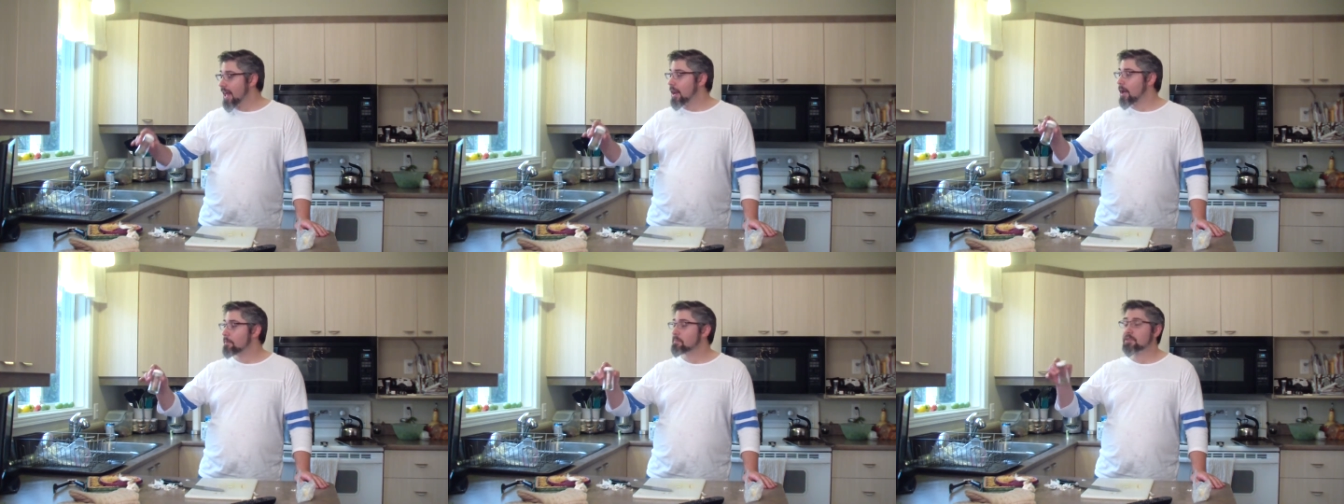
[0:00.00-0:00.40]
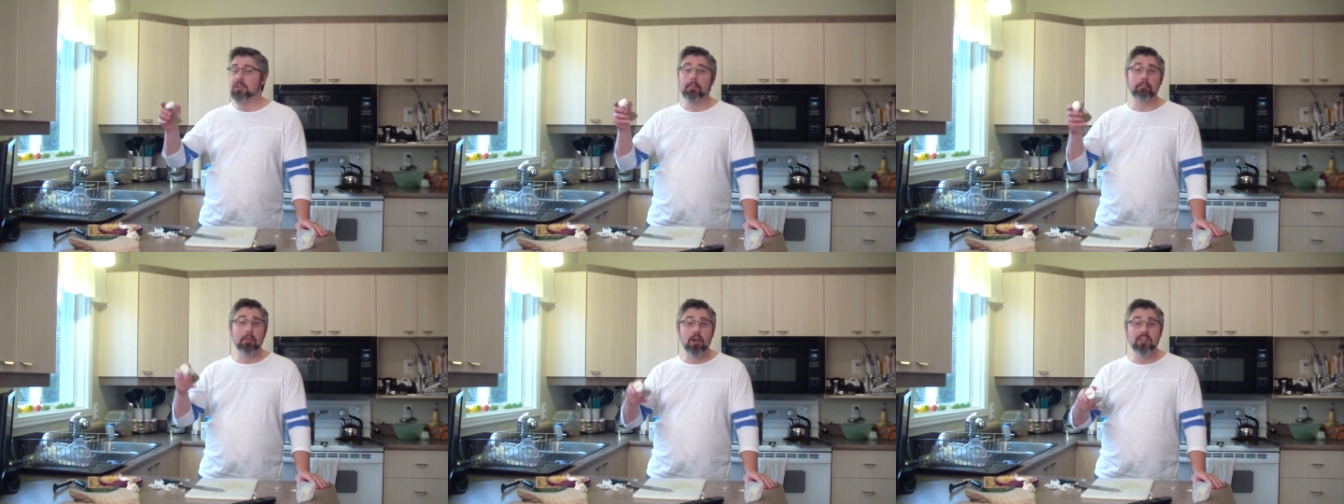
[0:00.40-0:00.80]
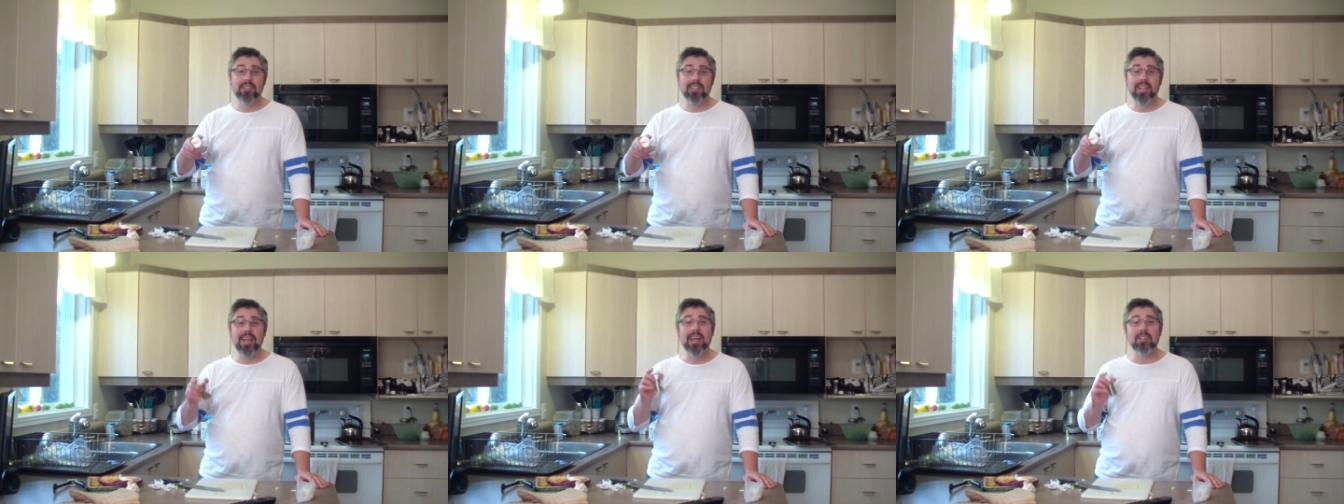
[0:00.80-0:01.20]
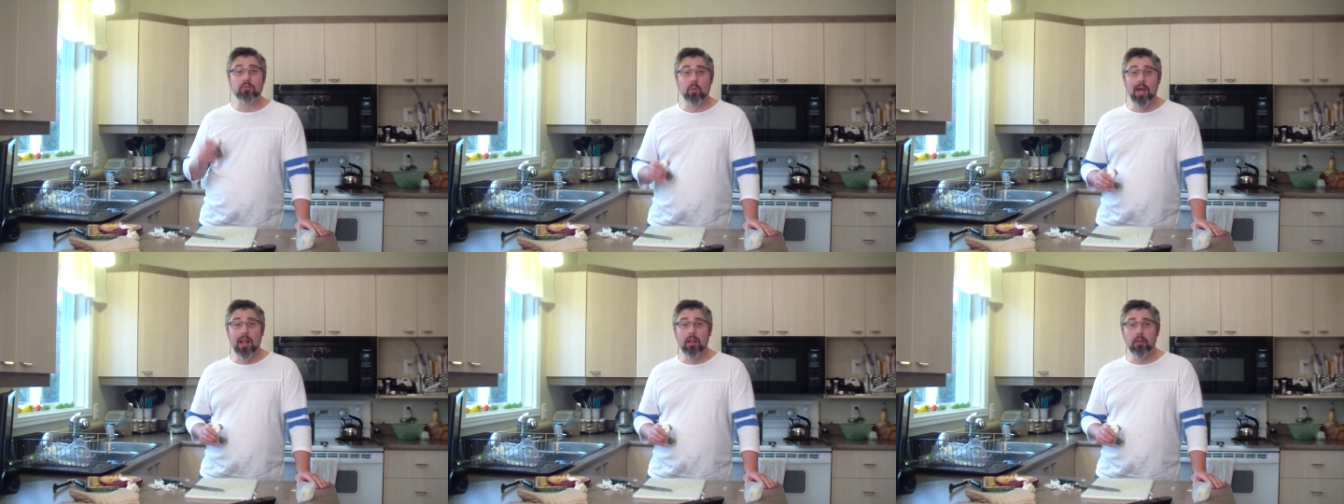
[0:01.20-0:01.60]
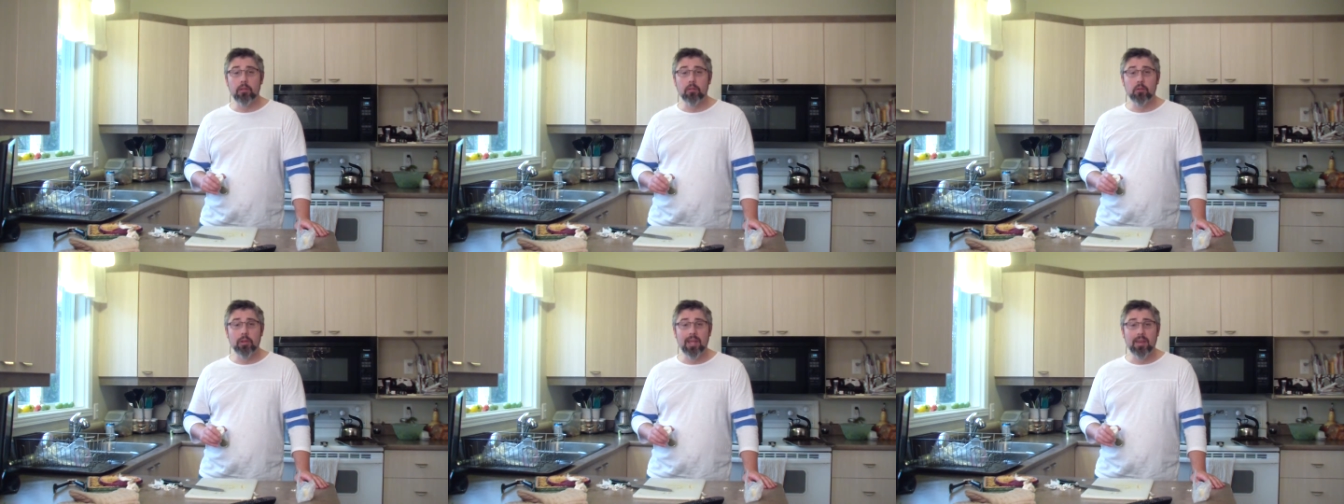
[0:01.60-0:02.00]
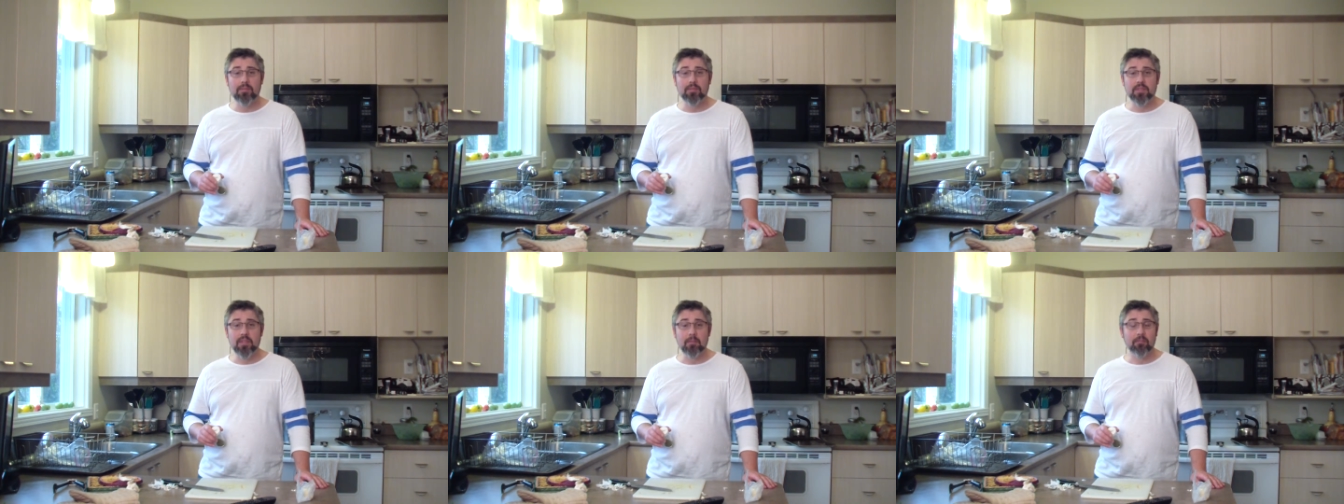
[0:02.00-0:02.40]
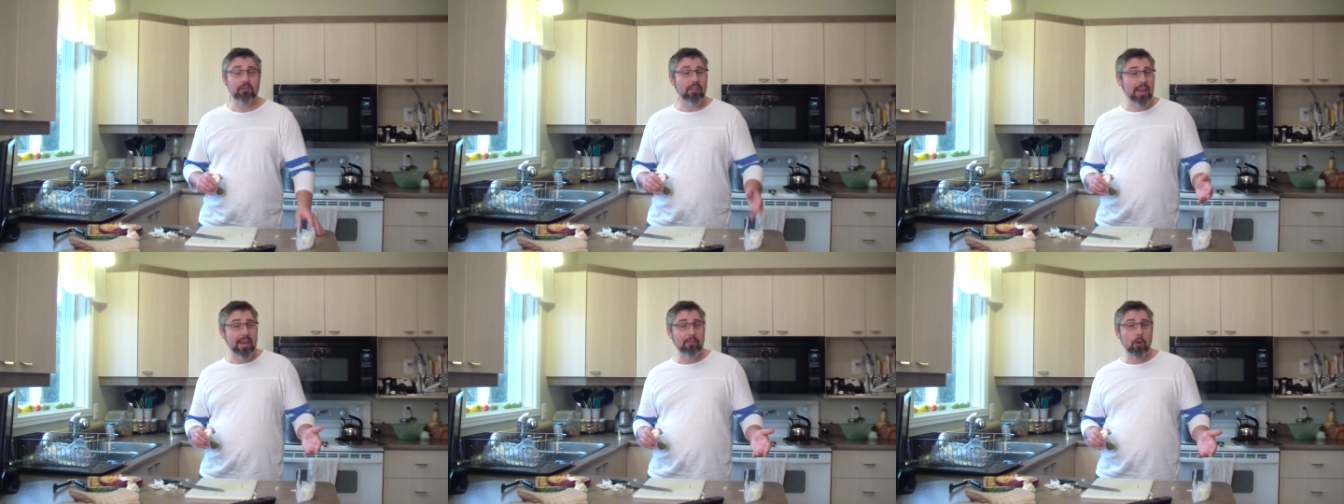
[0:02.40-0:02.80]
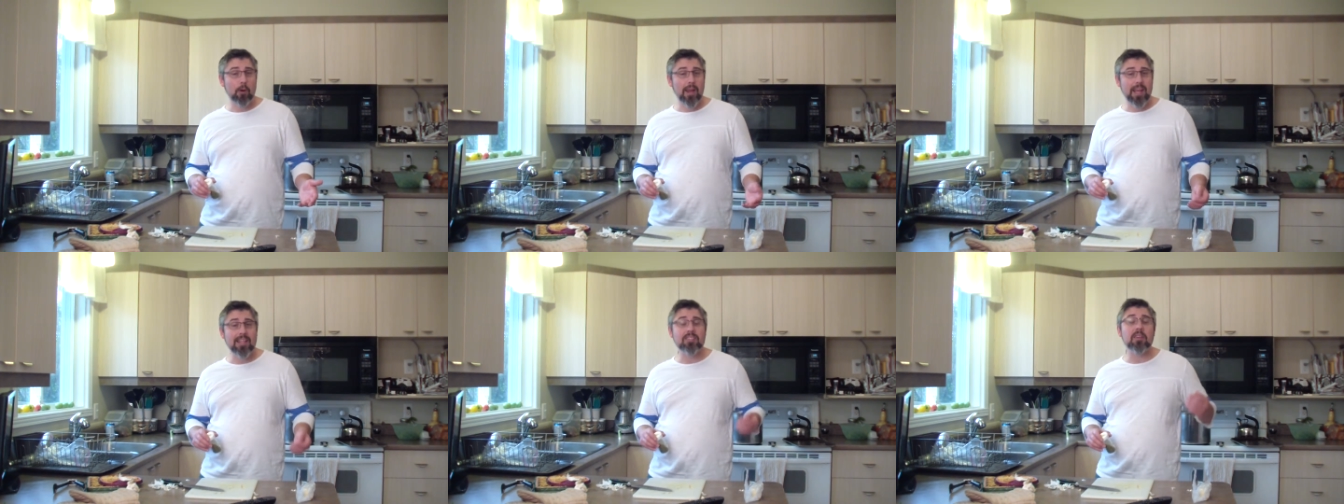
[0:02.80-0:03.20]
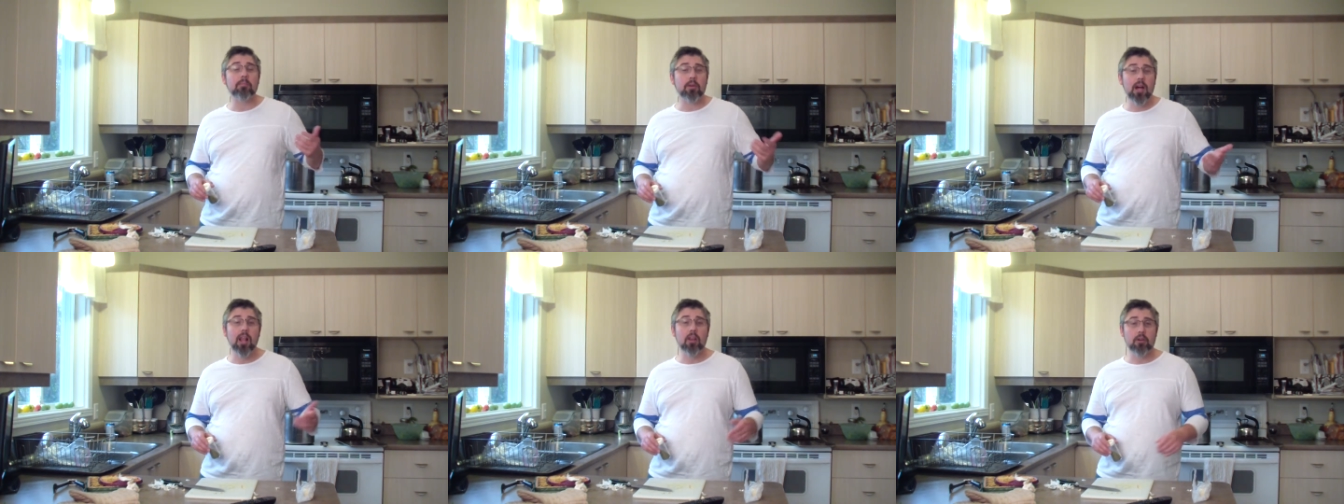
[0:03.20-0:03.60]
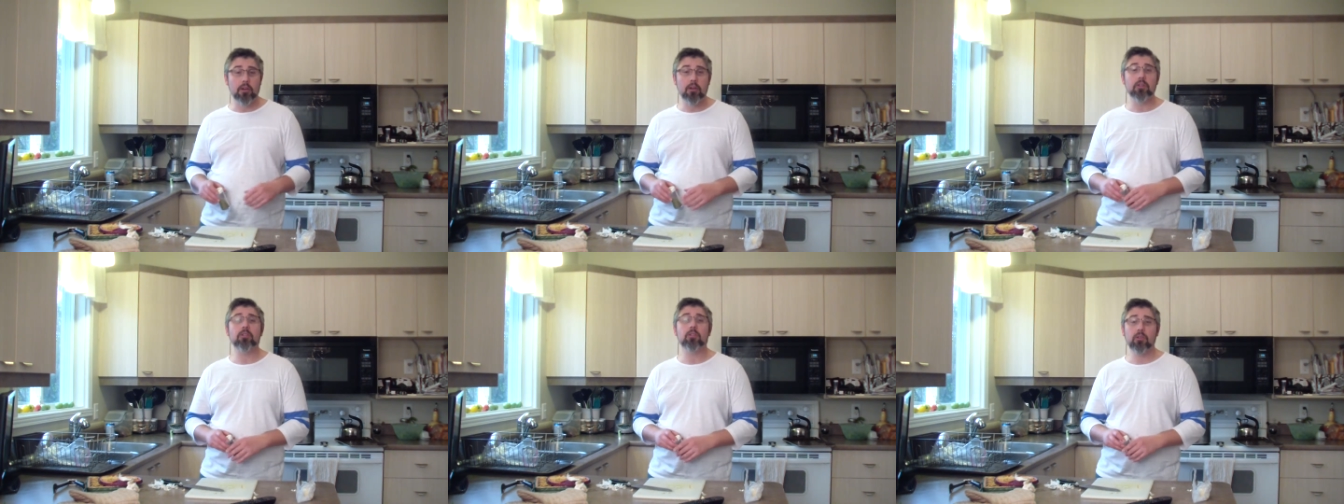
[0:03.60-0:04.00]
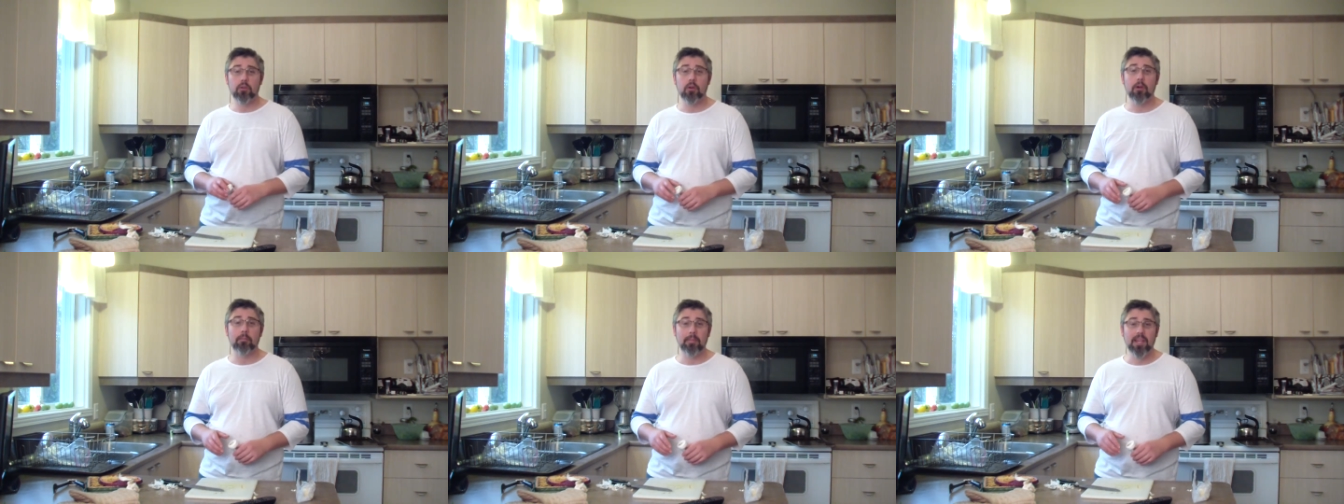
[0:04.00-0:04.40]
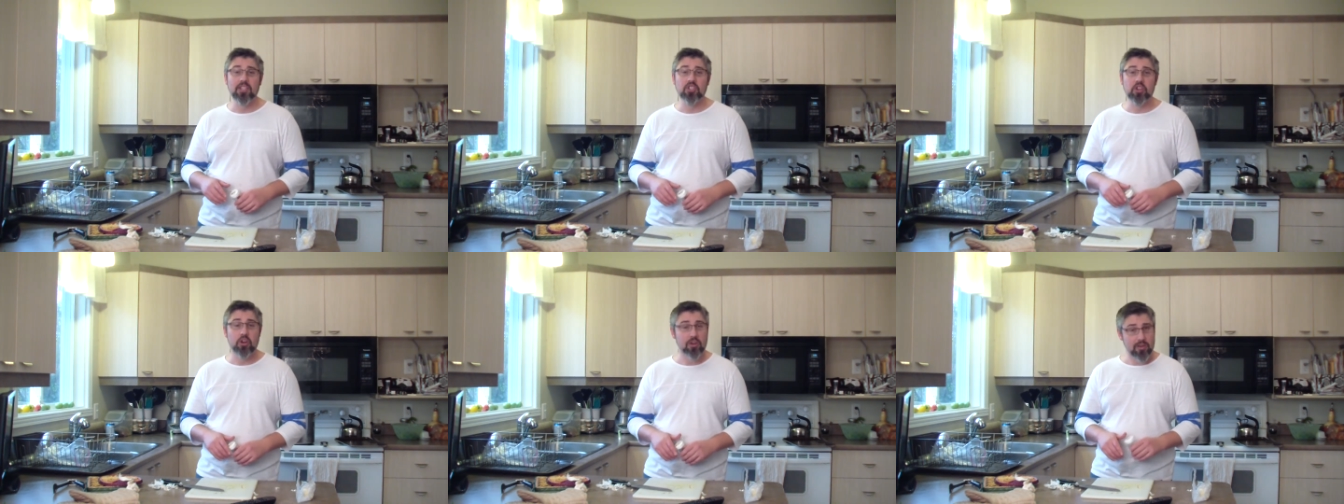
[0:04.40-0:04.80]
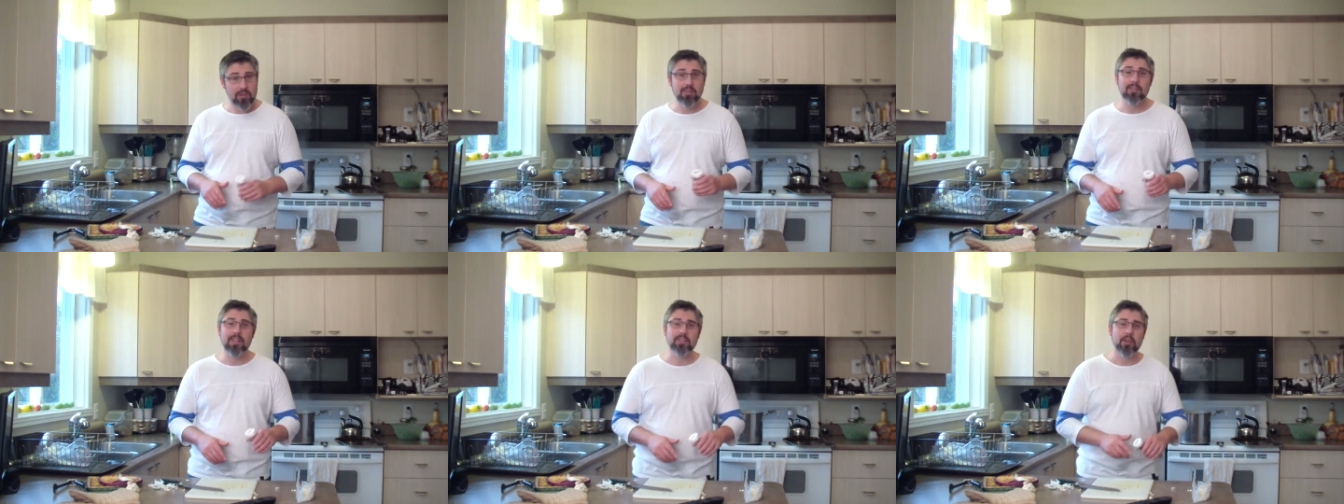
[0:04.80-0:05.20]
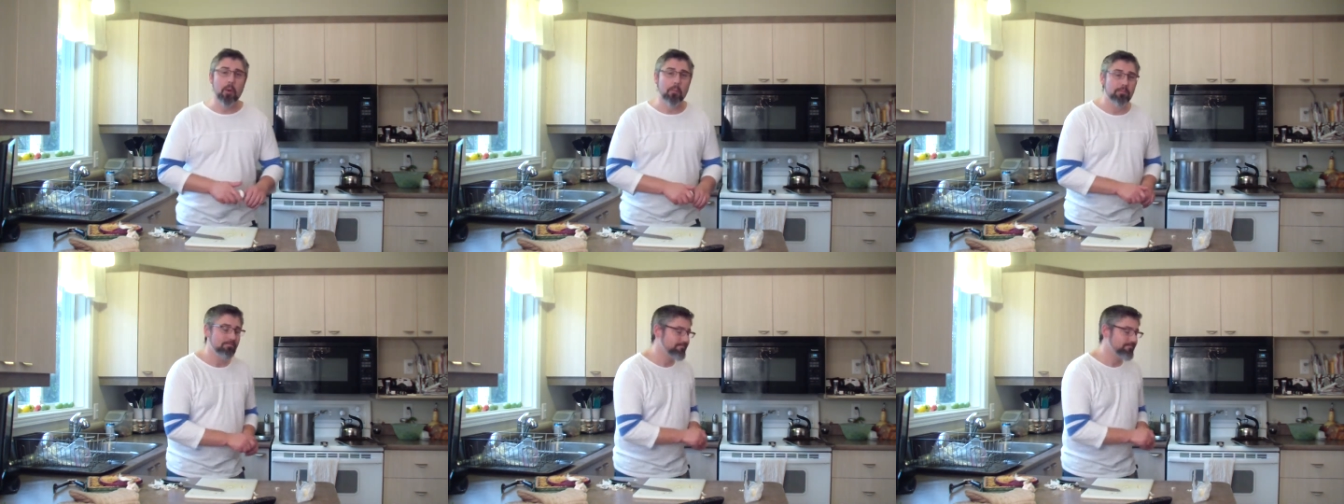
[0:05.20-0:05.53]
add up some parsley as well to give some flavor and some color to our mixture. Let's go.